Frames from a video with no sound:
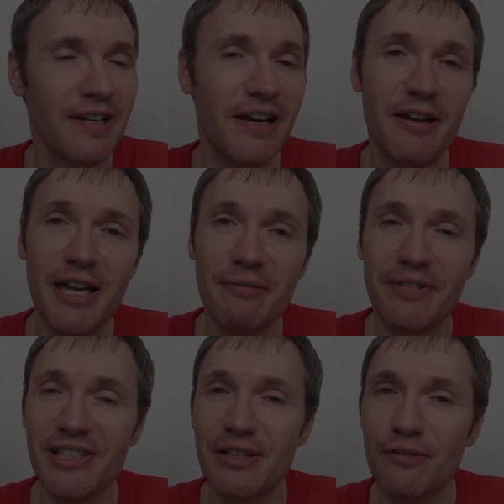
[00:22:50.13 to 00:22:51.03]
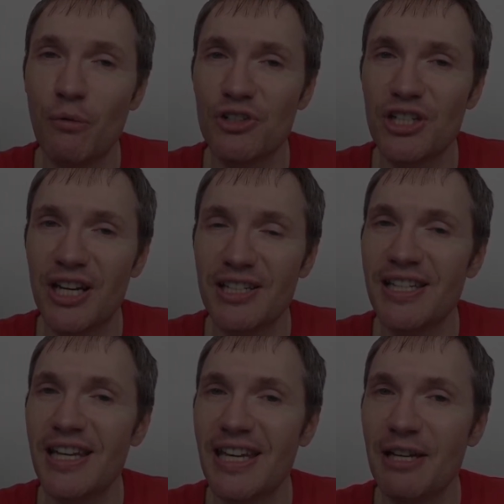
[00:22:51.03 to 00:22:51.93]
Yeah, thanks again for watching, guys.
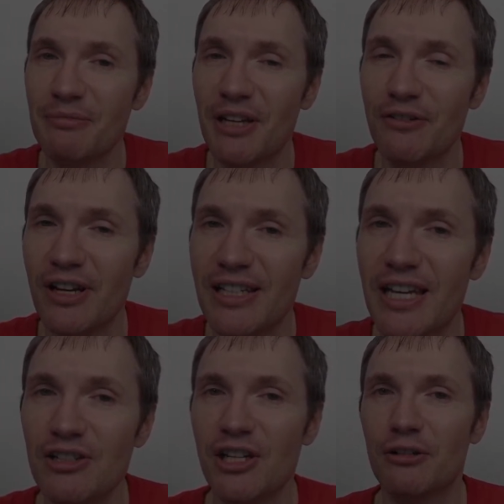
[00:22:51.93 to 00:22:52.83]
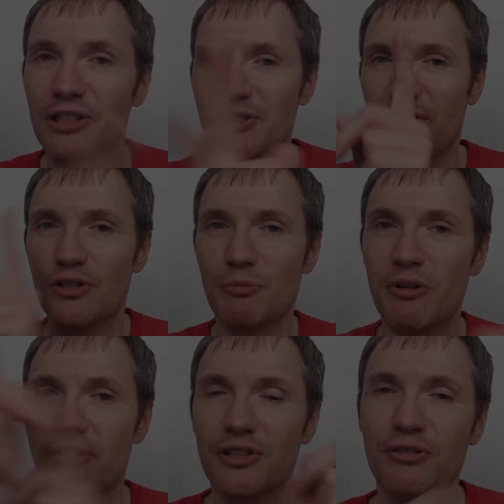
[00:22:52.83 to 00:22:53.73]
Take care. Have a great day. Check all these videos
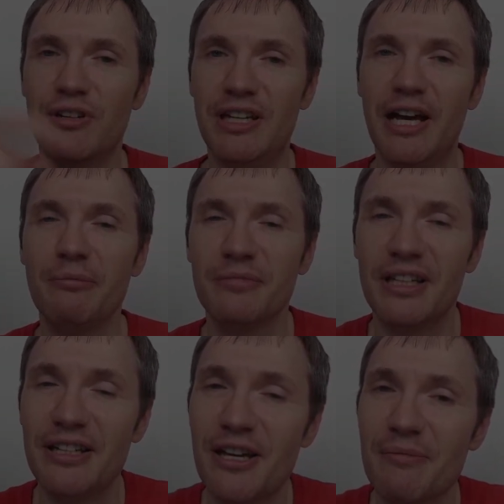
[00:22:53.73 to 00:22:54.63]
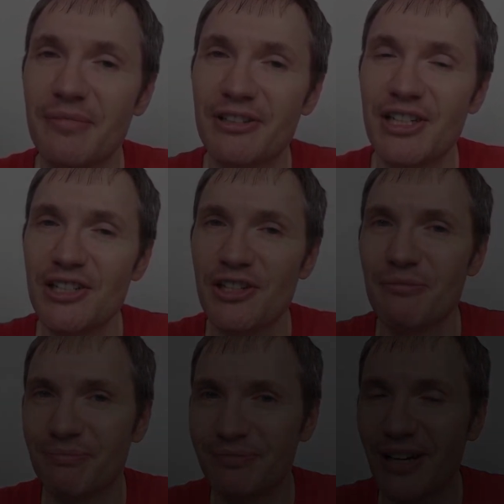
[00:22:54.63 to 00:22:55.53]
appearing on the screen now. And I'll see you soon.